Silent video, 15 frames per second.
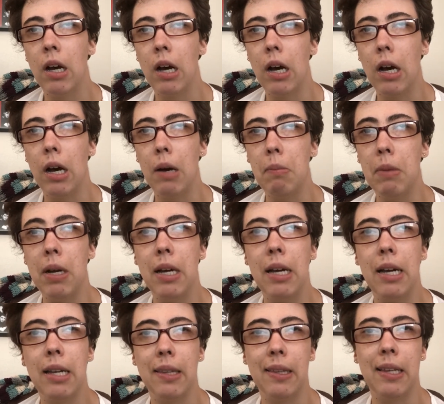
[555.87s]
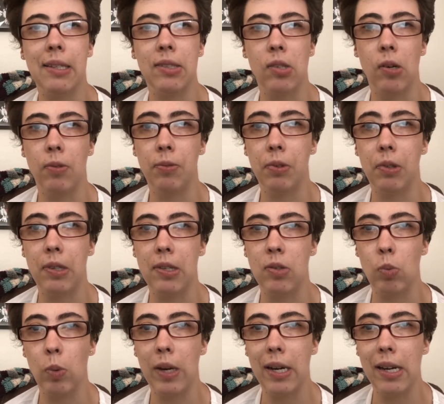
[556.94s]
And that's all for
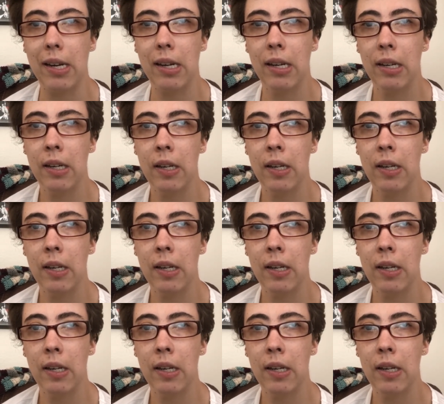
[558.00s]
this week.